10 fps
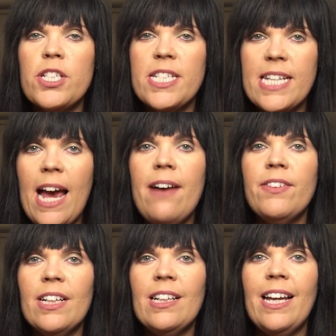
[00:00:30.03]

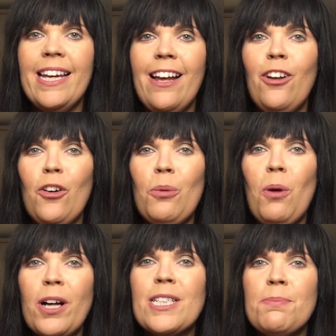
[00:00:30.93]
definitely a lot of
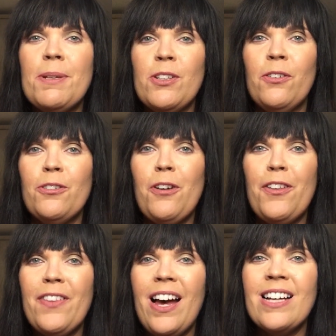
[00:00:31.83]
work to be done
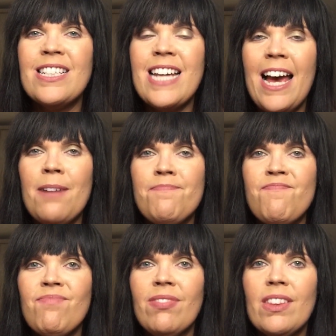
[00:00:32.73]
around that
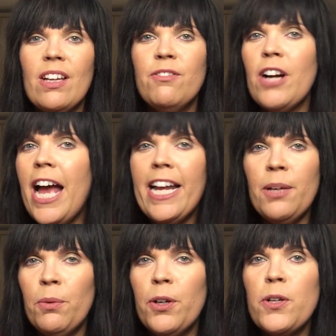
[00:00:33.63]
for
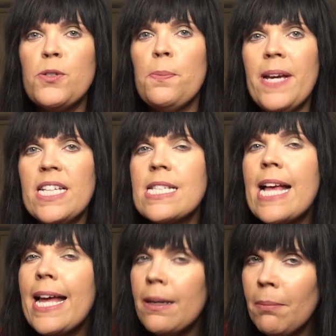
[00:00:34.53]
anyone who's obese,
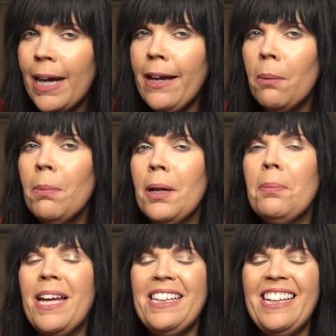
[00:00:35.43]
in my humble
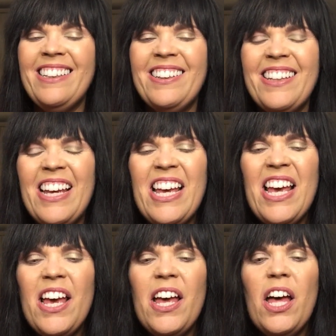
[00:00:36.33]
opinion.
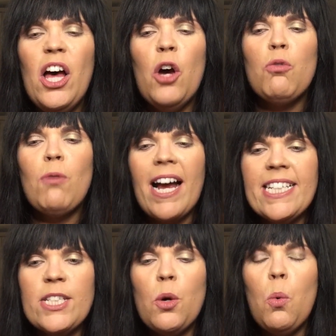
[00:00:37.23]

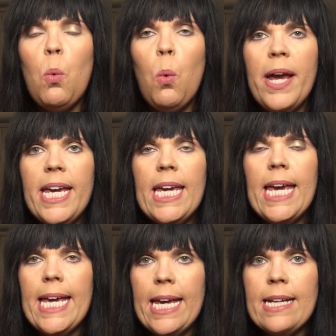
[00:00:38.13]
Right, week
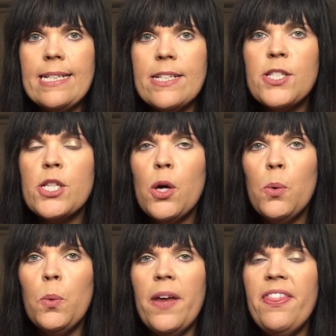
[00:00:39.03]
8.
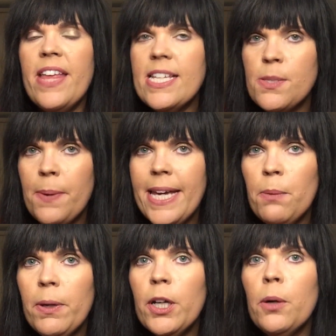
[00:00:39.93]
So this week
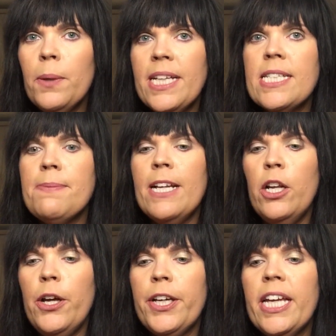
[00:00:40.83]
we're going to be
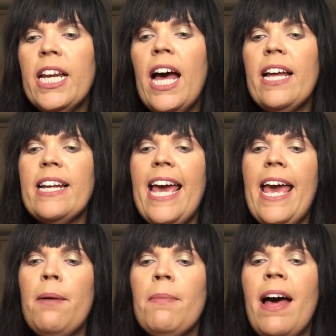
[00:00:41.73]
looking at
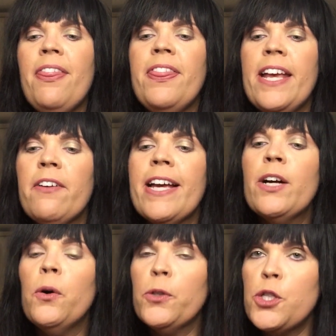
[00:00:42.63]
a theory
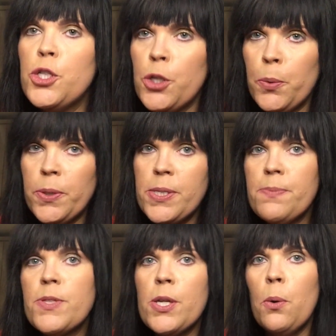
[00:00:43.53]
called strokes.
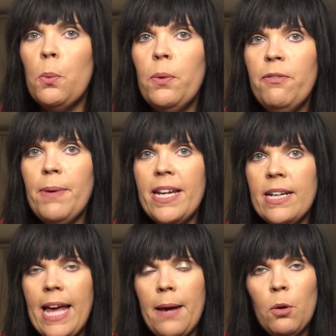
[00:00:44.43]
So we've
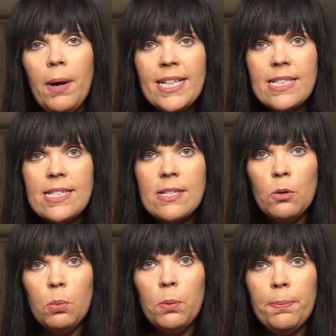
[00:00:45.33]
been
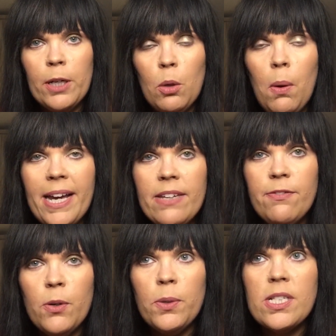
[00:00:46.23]
quite
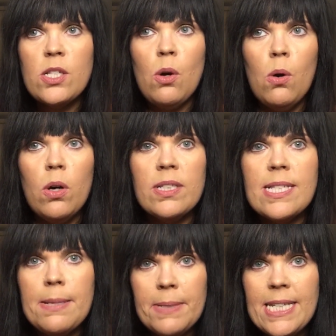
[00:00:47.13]
focused on
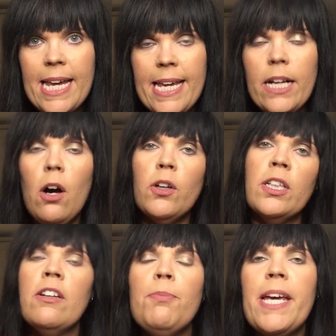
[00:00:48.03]
CBT,
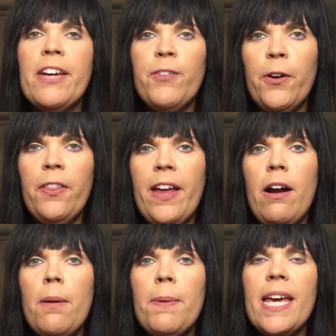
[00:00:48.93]
cognitive behavioural
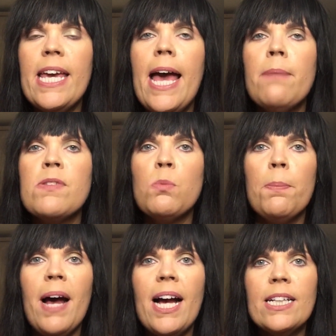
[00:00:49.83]
therapy. So we're
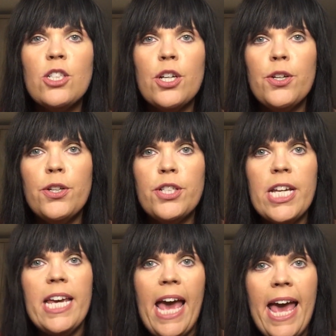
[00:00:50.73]
back to
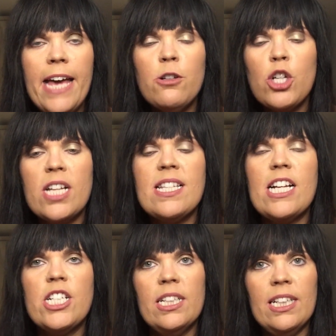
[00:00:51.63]
TA,
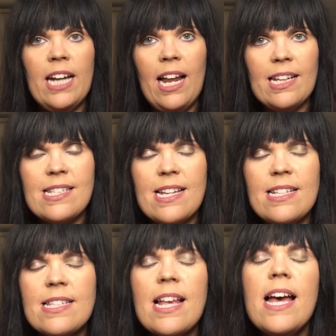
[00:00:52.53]
transactional analysis,